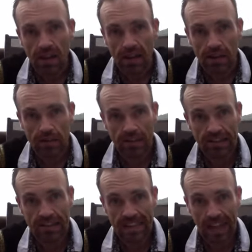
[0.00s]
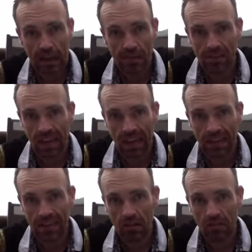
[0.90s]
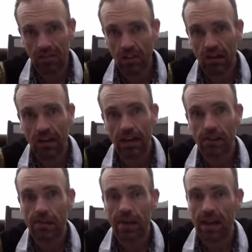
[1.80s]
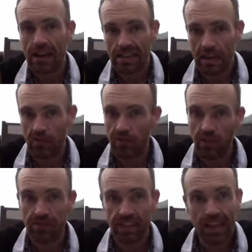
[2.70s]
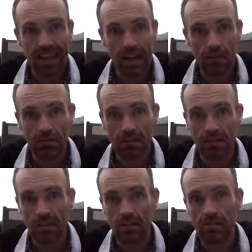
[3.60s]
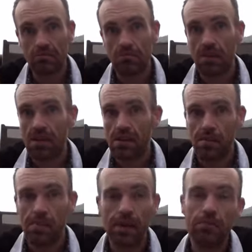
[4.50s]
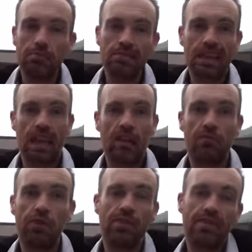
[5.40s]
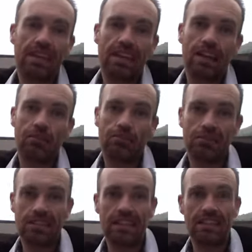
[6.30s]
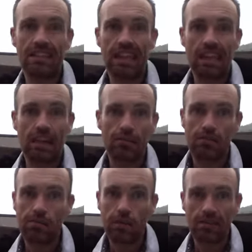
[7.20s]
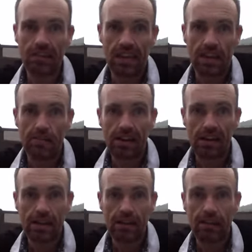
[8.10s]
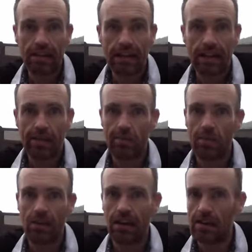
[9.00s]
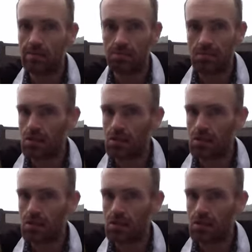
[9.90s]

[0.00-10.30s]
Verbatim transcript: and she's now taken off high, I think 1500 soon. People saying 1500, 1600 by the year end target, but um,